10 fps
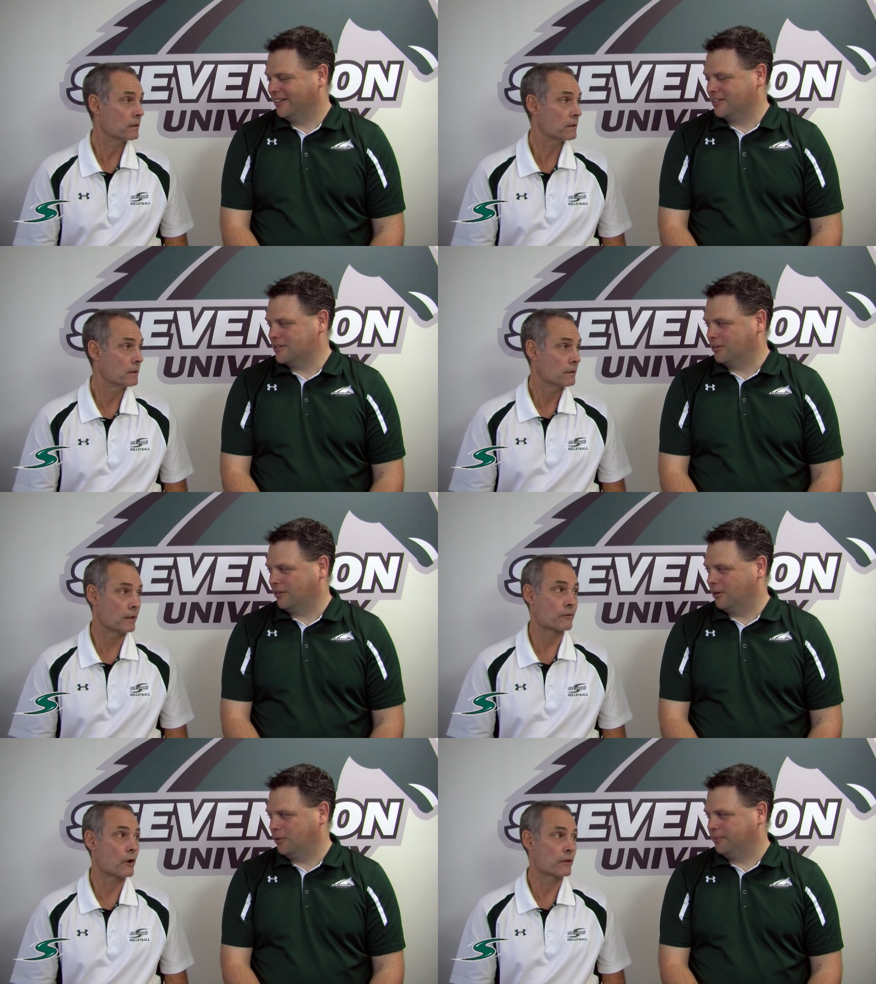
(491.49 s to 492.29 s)
Speaker 1: That's
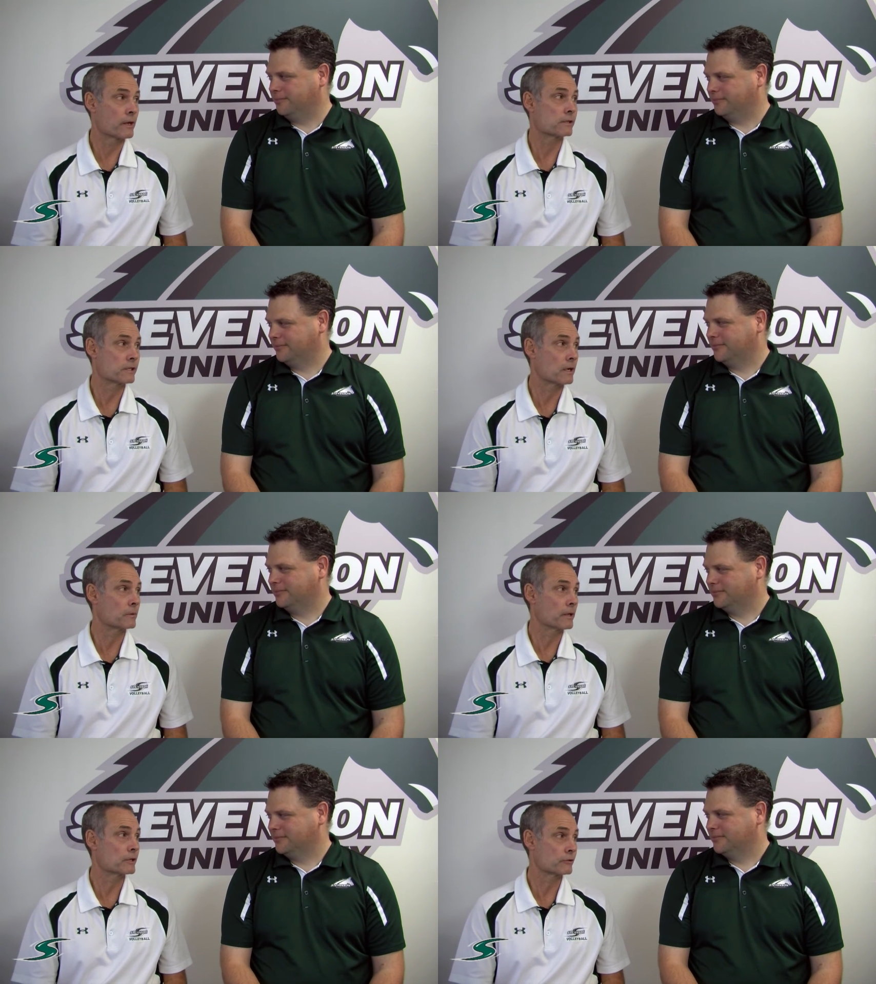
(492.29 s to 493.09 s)
They've gone to the
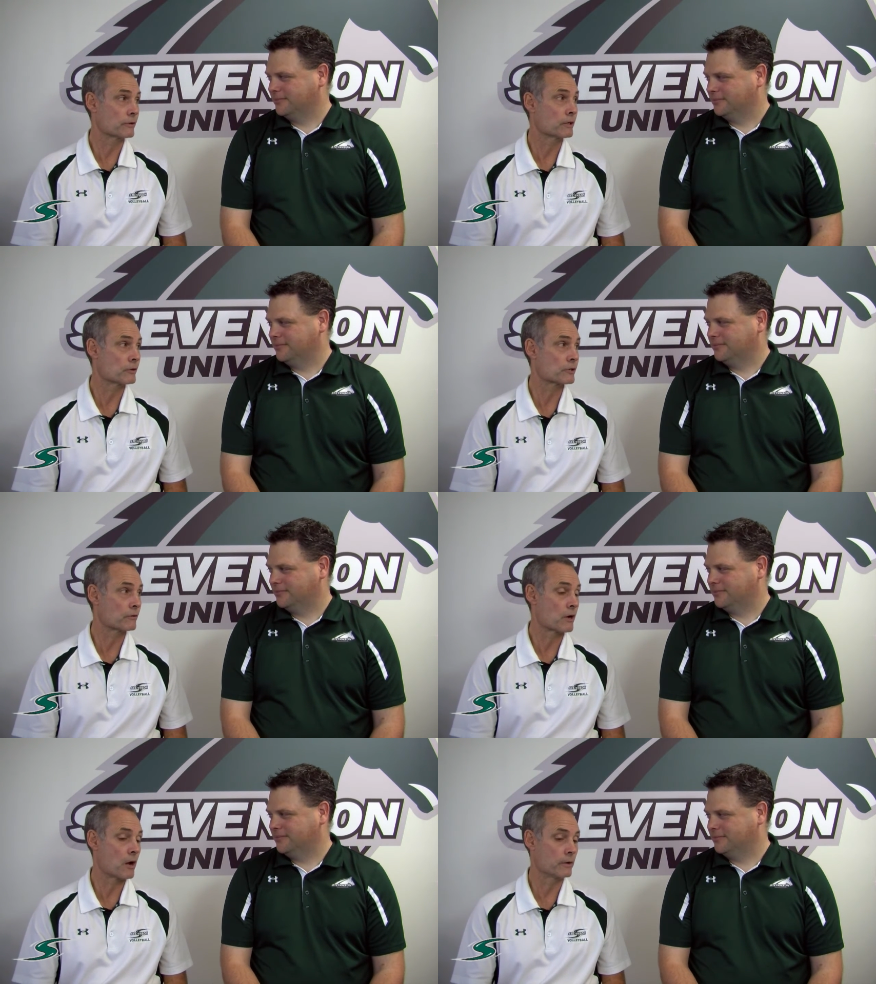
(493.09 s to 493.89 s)
NCAA's three years in a
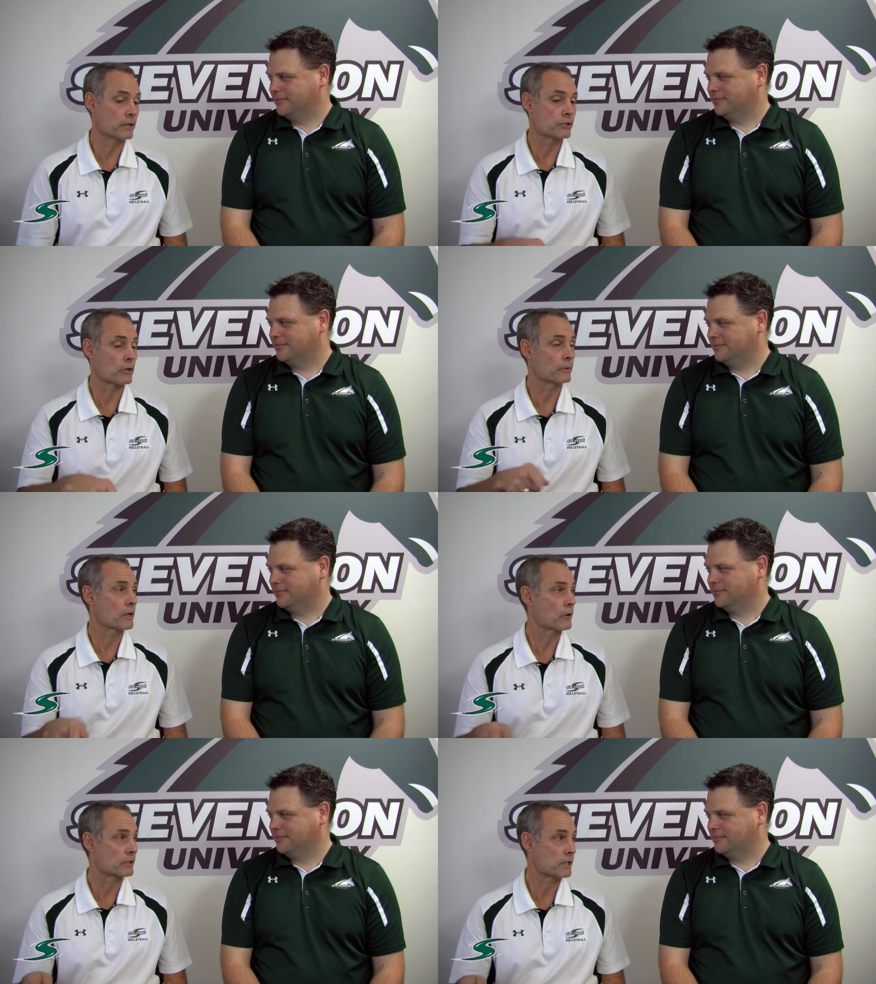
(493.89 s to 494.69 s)
row, and each year we
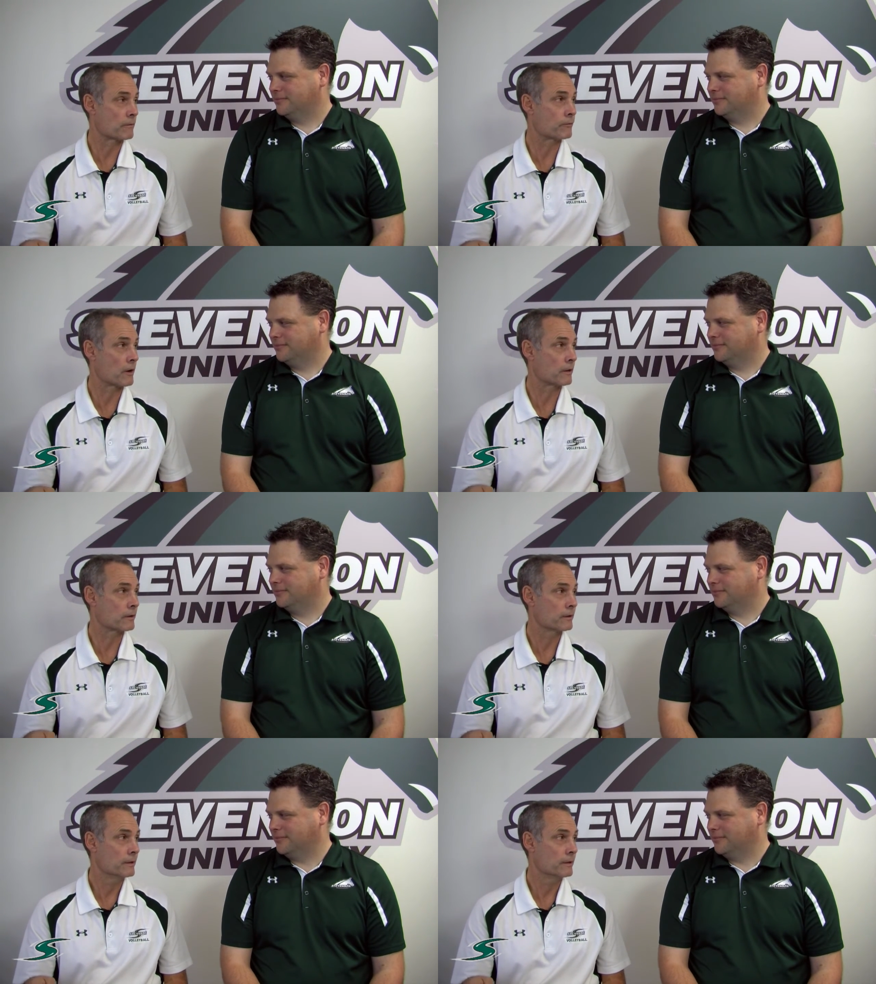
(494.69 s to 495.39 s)
go a step farther.